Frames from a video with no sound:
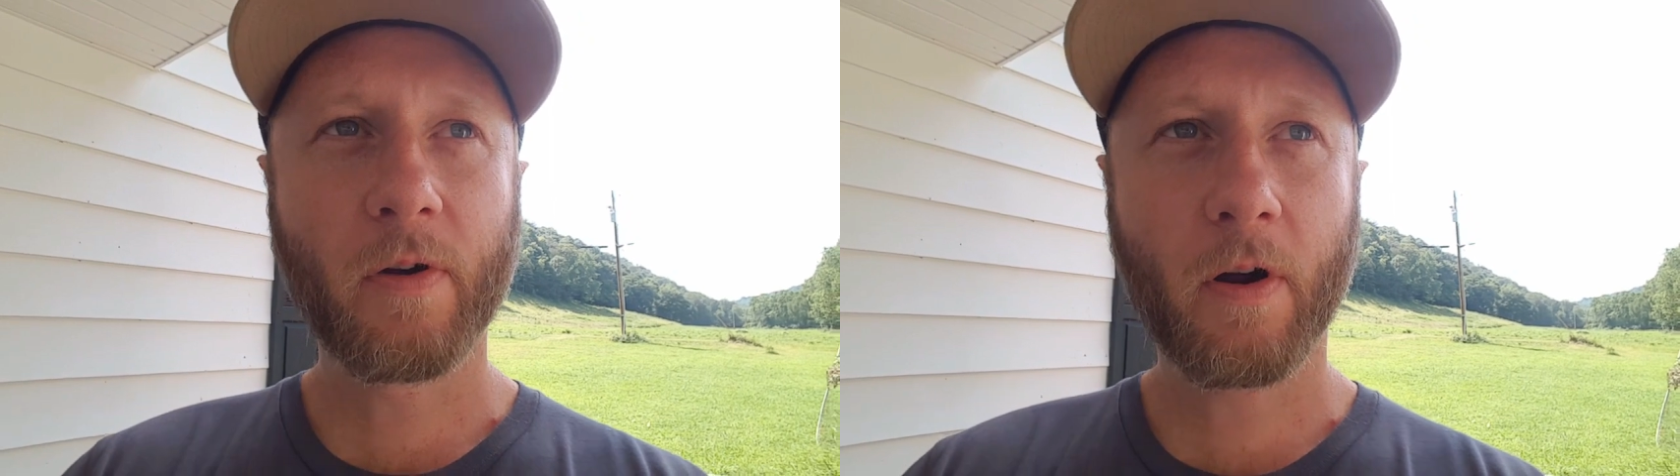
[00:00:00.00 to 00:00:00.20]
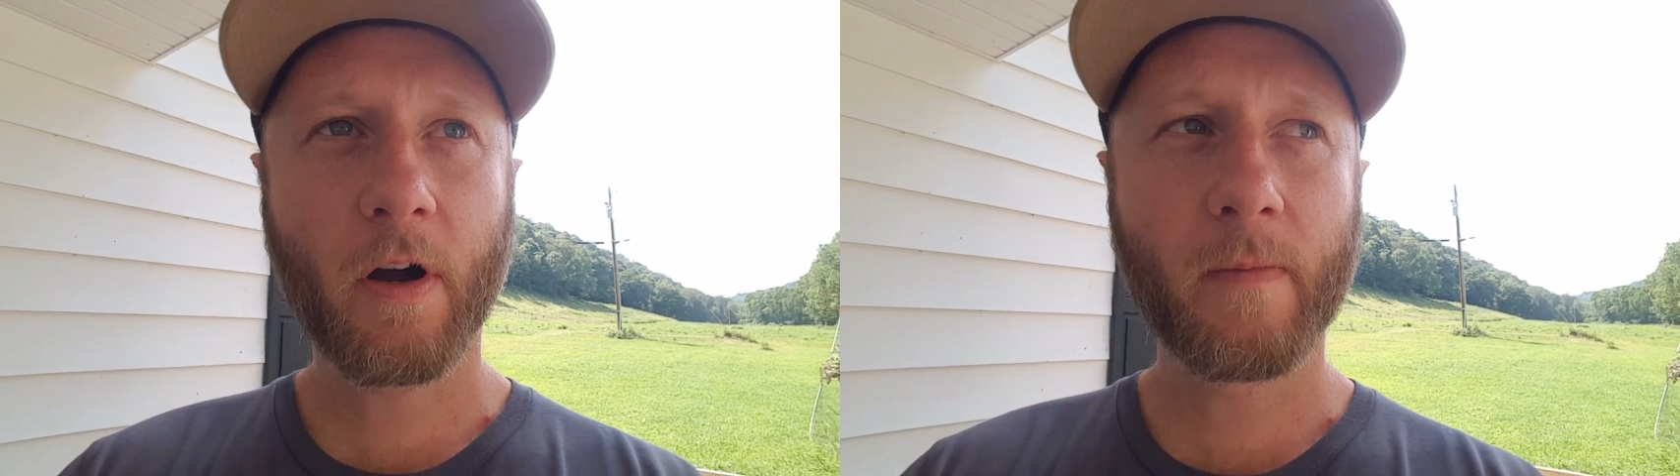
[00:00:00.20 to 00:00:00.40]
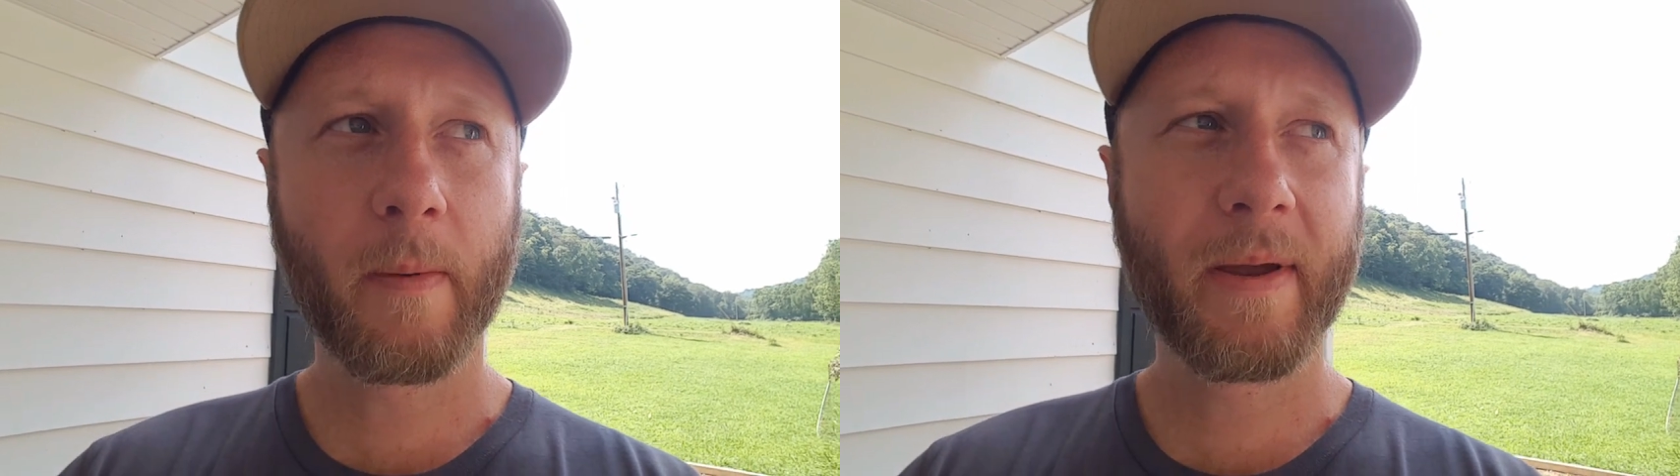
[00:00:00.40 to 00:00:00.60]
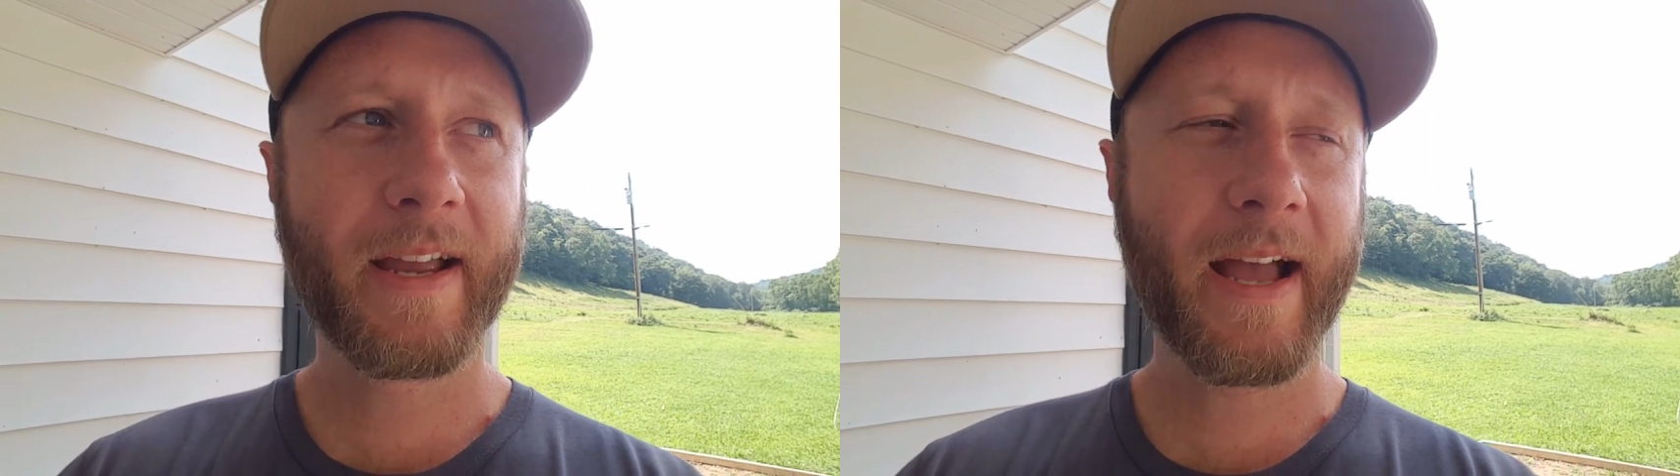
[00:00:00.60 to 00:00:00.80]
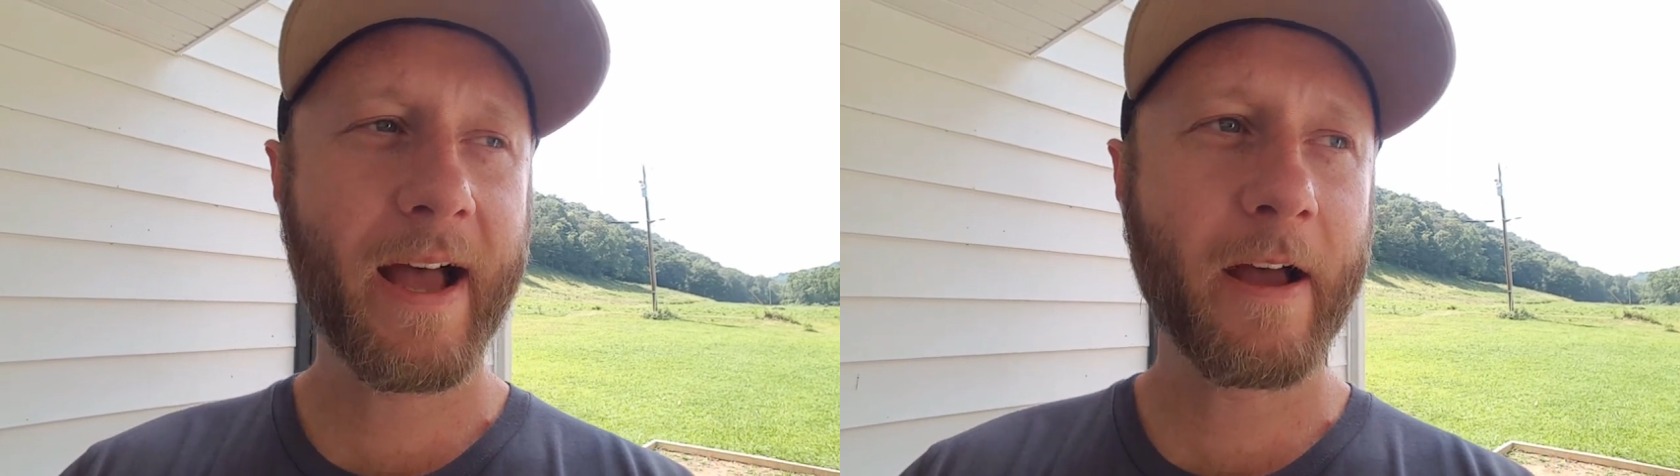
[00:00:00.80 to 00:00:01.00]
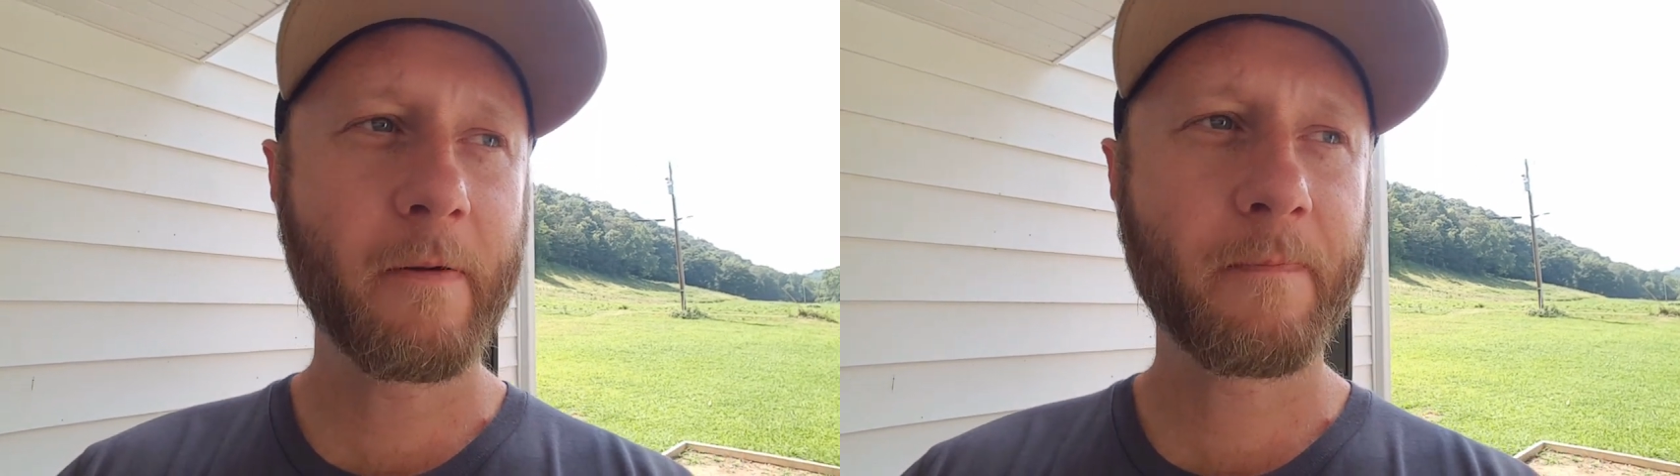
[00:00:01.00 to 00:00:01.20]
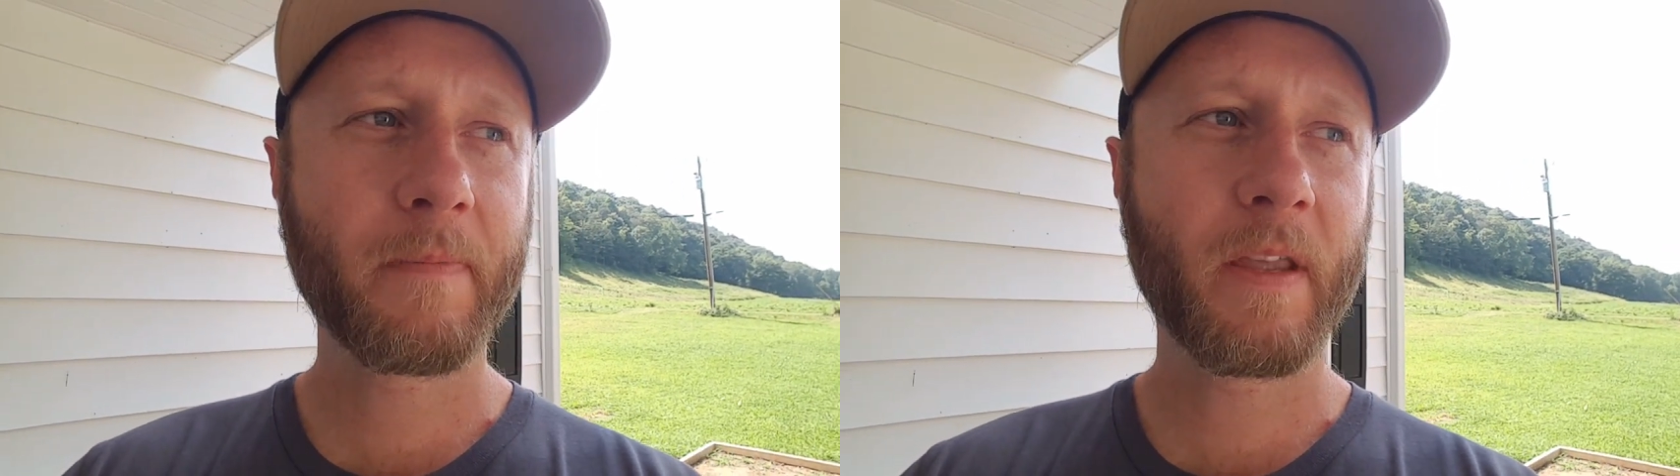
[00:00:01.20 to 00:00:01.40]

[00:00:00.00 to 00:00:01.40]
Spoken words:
So I called my bee guy,